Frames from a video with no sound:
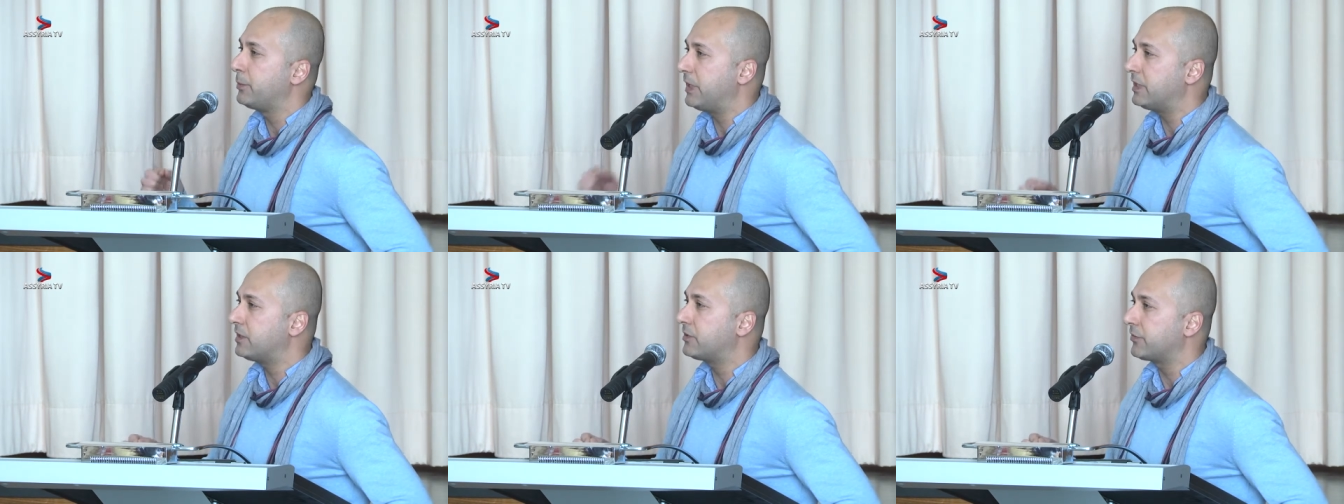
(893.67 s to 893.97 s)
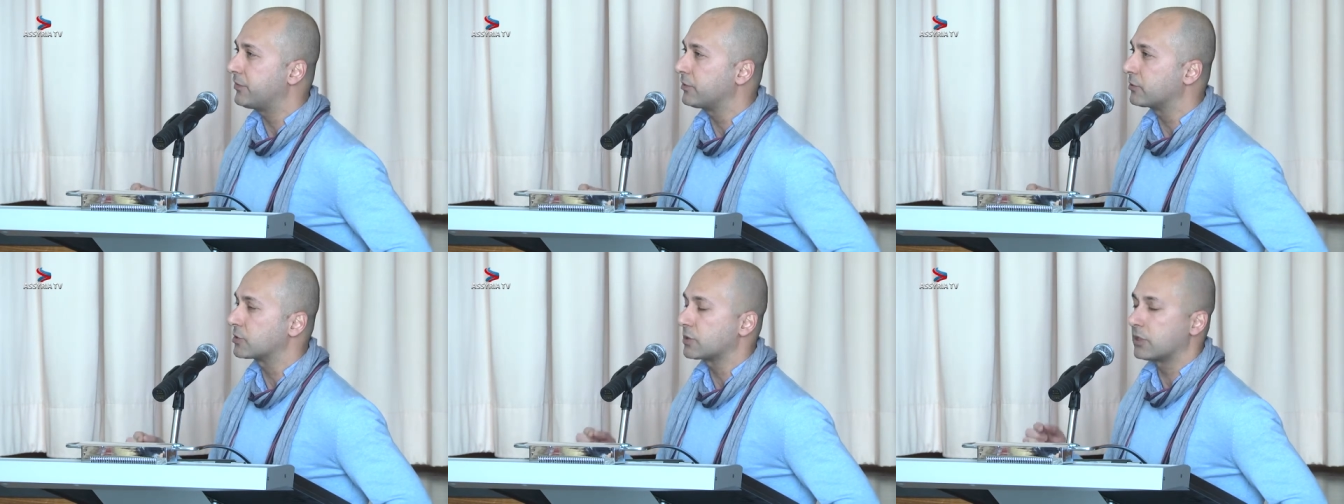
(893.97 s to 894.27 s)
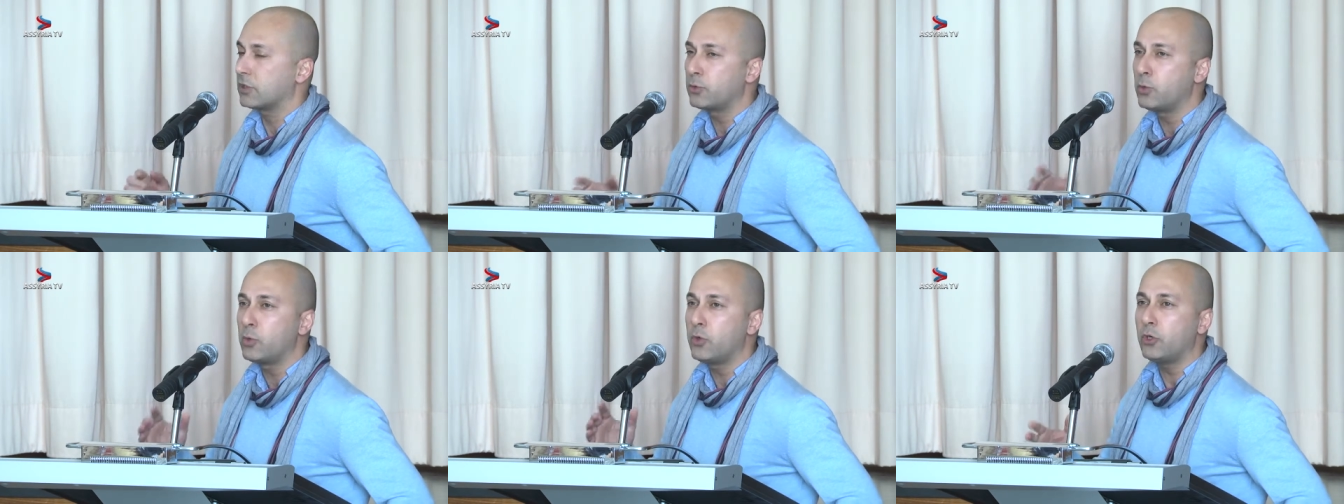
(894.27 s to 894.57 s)

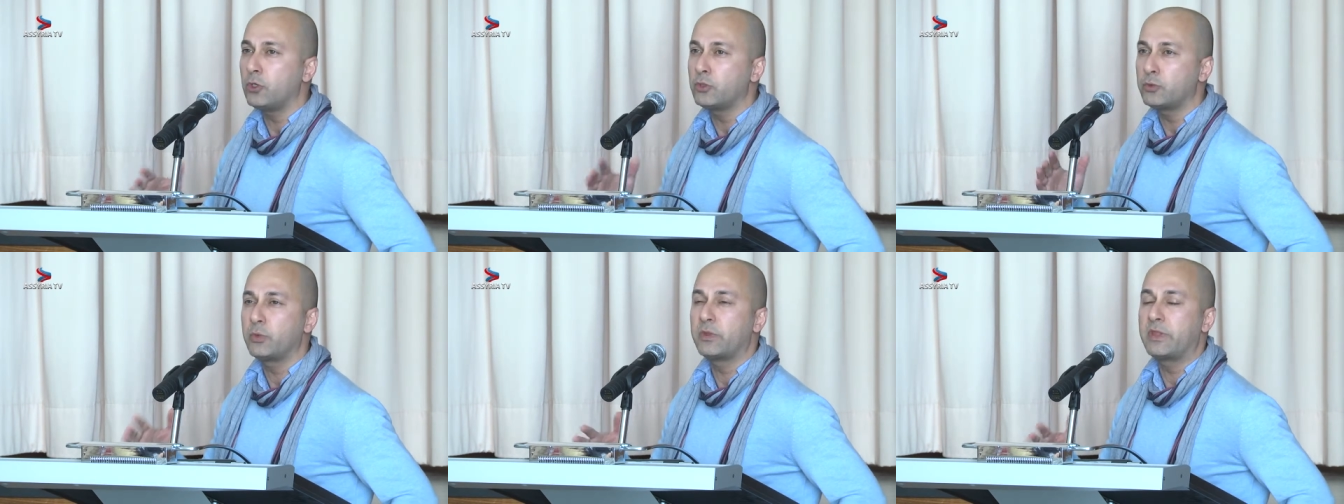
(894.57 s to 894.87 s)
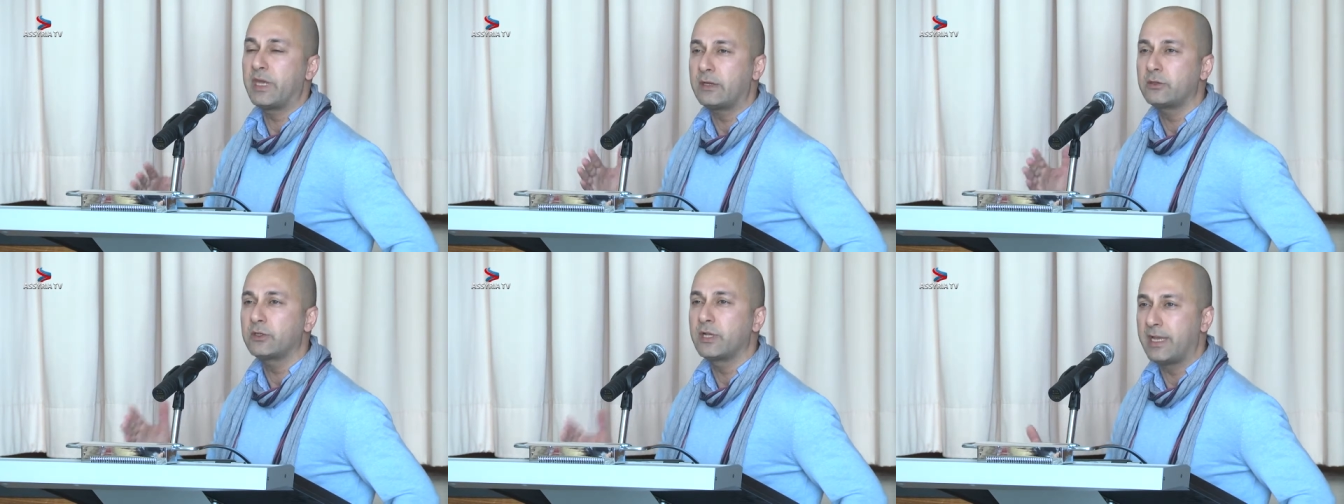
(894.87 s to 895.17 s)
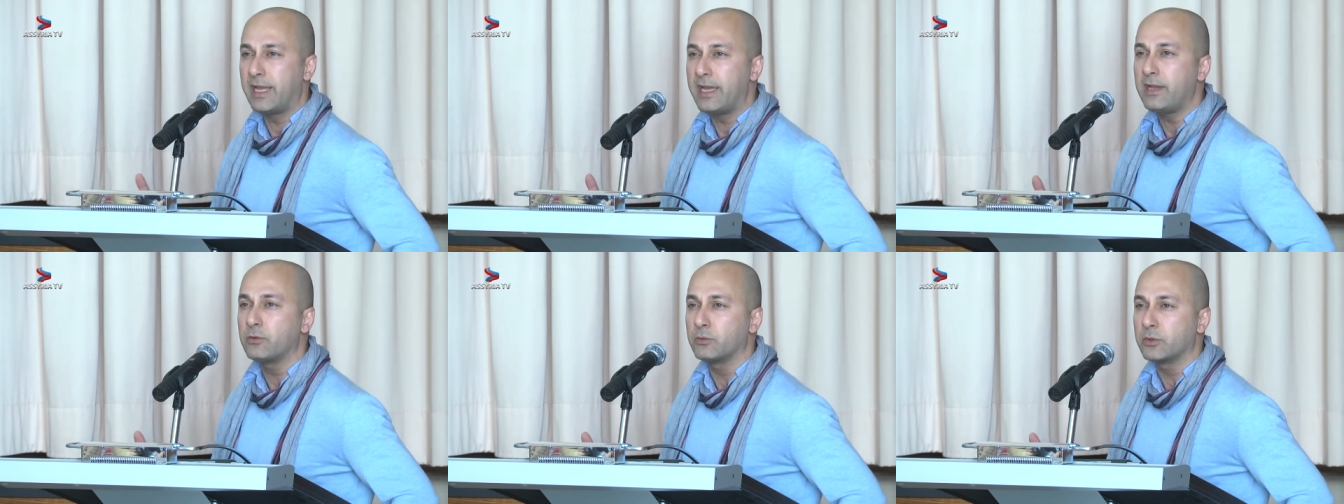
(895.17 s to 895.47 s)
metaphors, a world without
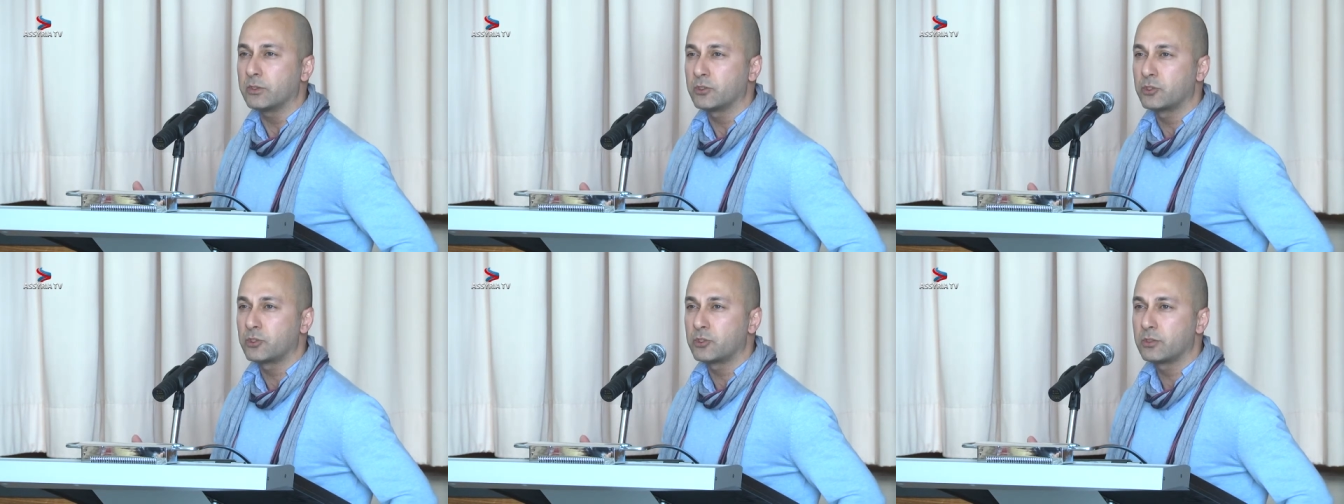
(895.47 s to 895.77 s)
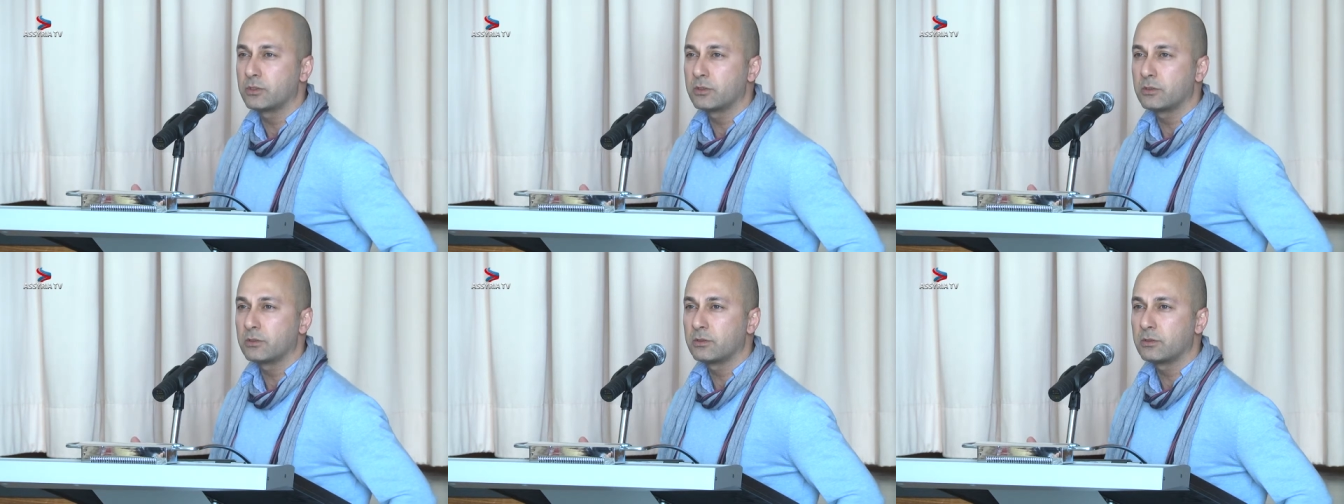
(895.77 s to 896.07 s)
a language.